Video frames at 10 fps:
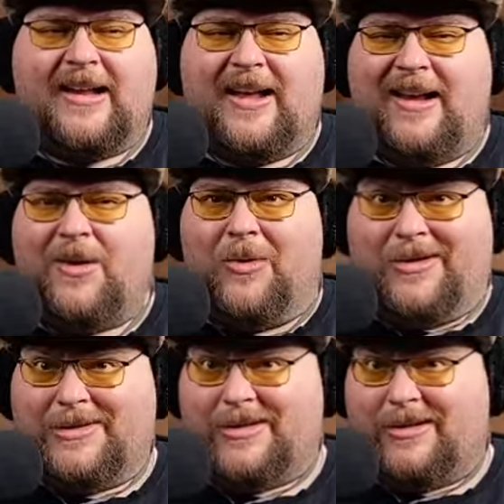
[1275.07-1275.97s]
kind of want
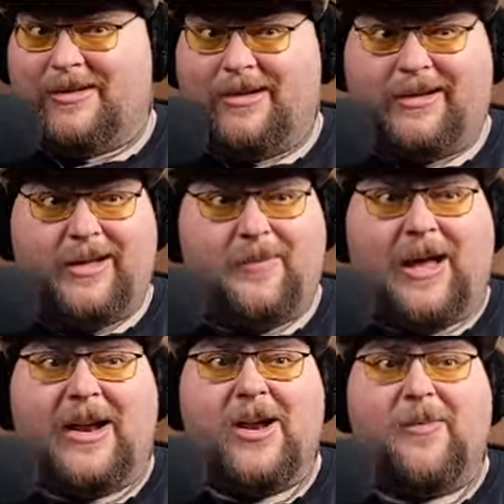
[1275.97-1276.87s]
to start collecting them.
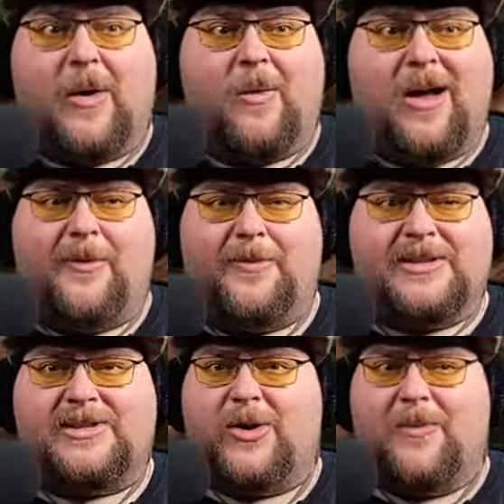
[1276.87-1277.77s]
I know my wife would be
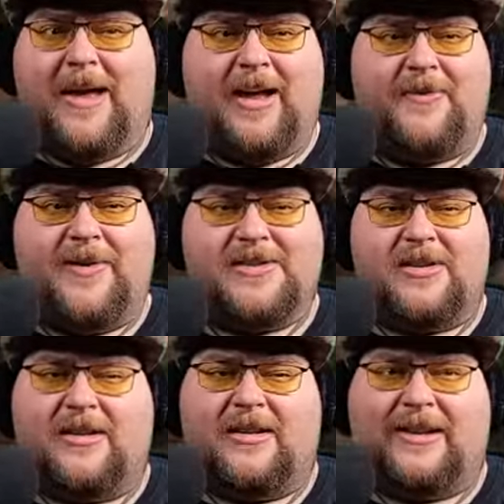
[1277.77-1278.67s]
so mad if I
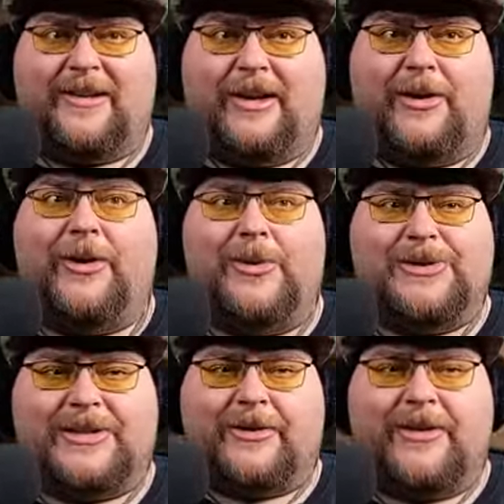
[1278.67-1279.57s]
started collecting a new
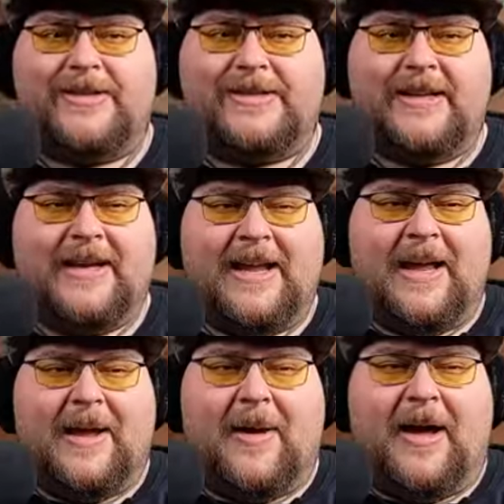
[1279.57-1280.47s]
series.
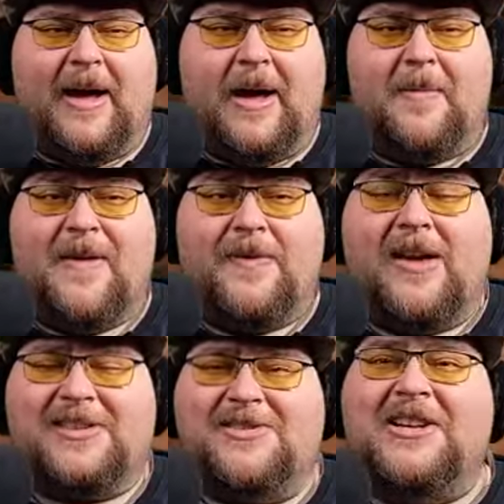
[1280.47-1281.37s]
If you
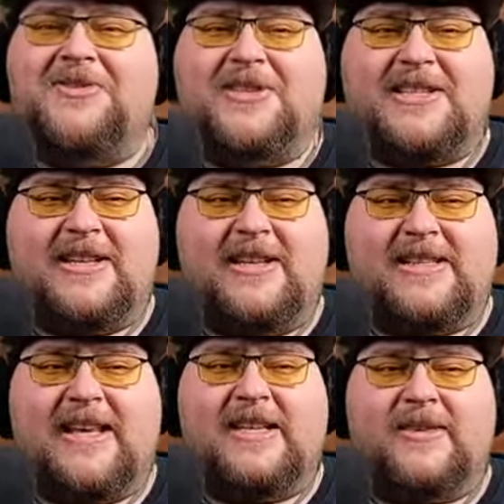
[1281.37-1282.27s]
guys are interested in
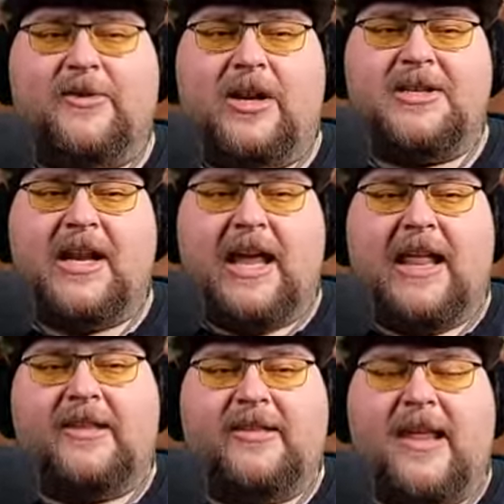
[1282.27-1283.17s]
this Kings of Crunch,
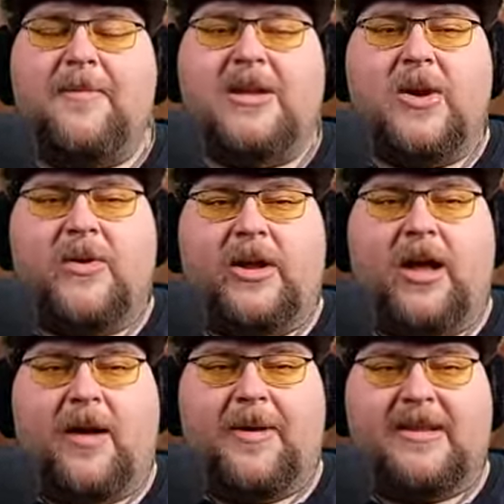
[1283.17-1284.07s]
let me know in the
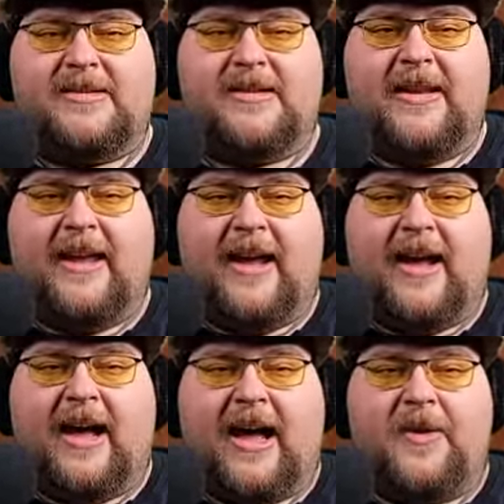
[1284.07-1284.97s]
comments.
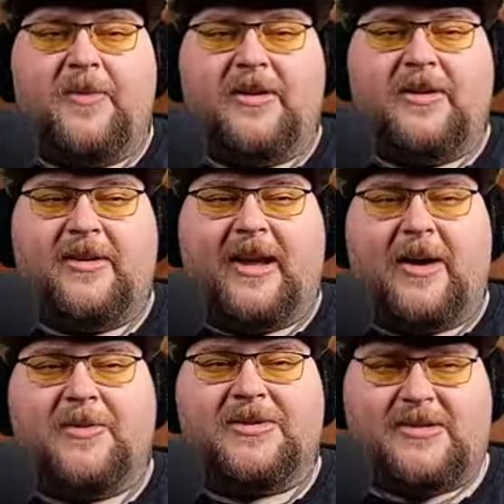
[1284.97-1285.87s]
I will
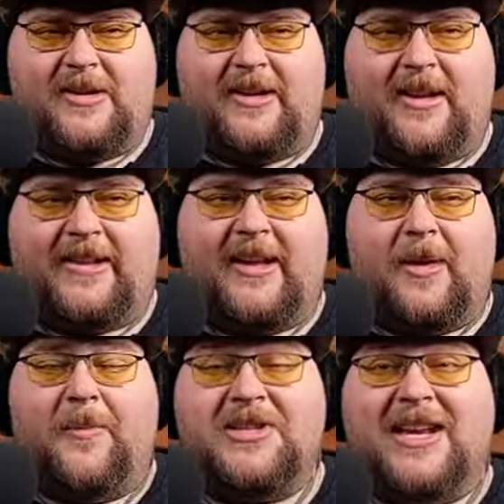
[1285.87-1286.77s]
start collecting
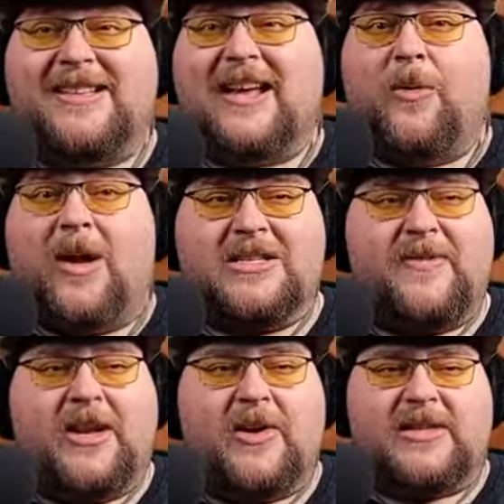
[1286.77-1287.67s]
them, but you guys got to watch the
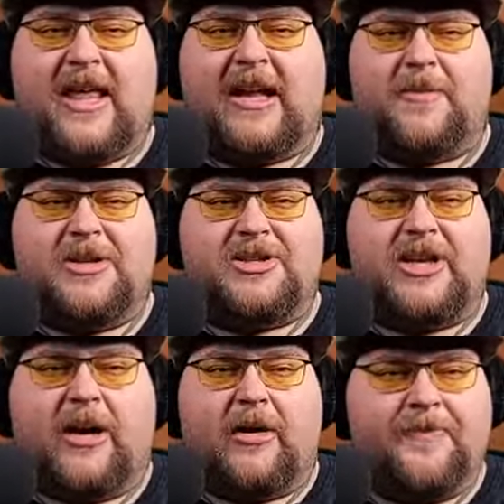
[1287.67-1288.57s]
videos, like them and
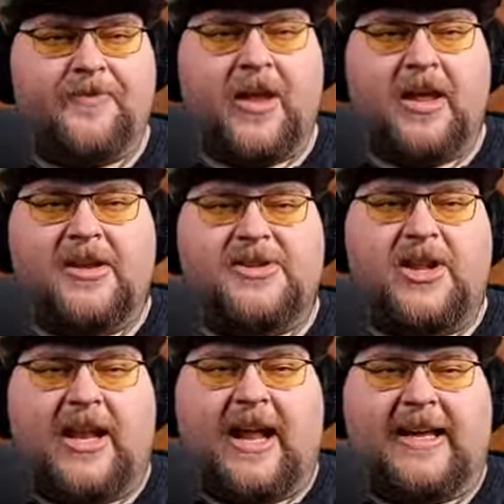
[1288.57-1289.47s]
share them so
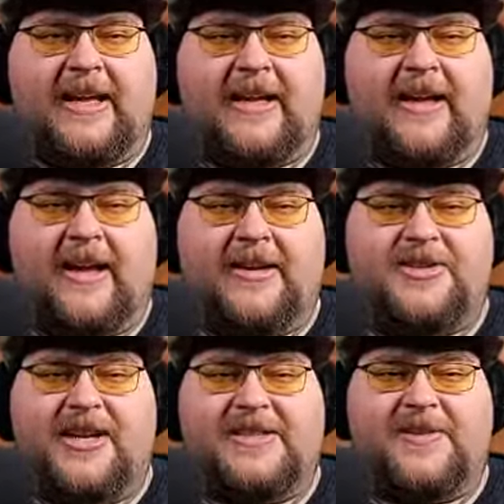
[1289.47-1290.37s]
that I can
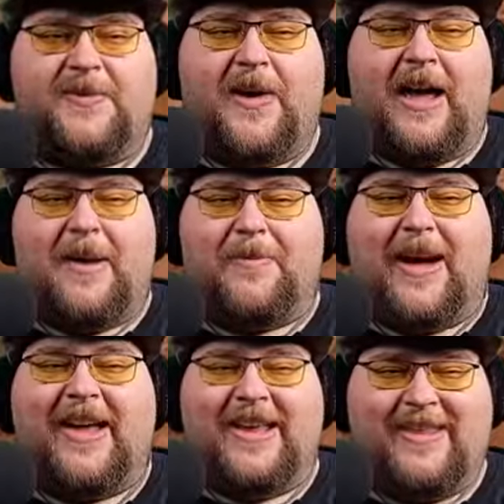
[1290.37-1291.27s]
justify
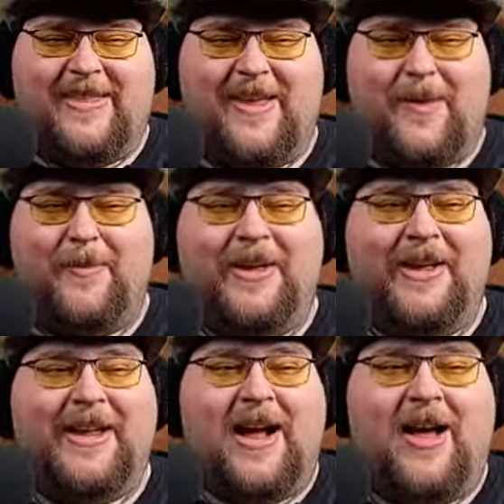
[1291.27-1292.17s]
buying them.
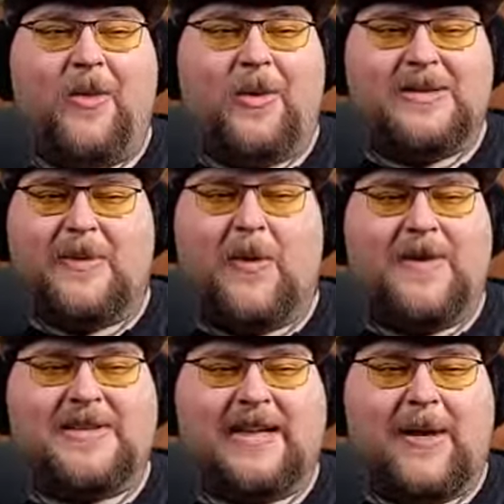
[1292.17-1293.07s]
Otherwise, my
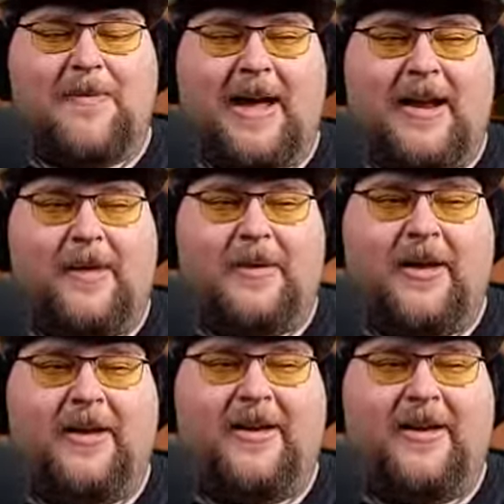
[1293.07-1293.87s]
wife's going to get mad at me.